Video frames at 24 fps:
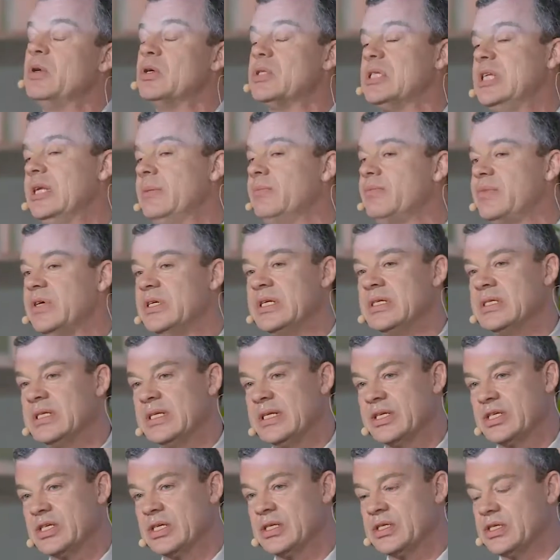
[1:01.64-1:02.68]
most limpid and
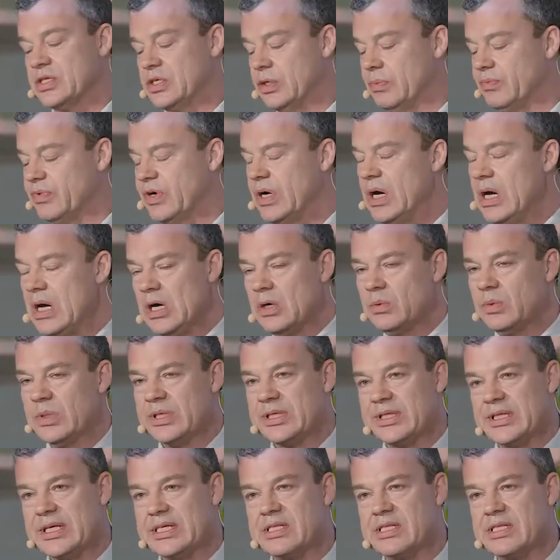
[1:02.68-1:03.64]
delicious soup with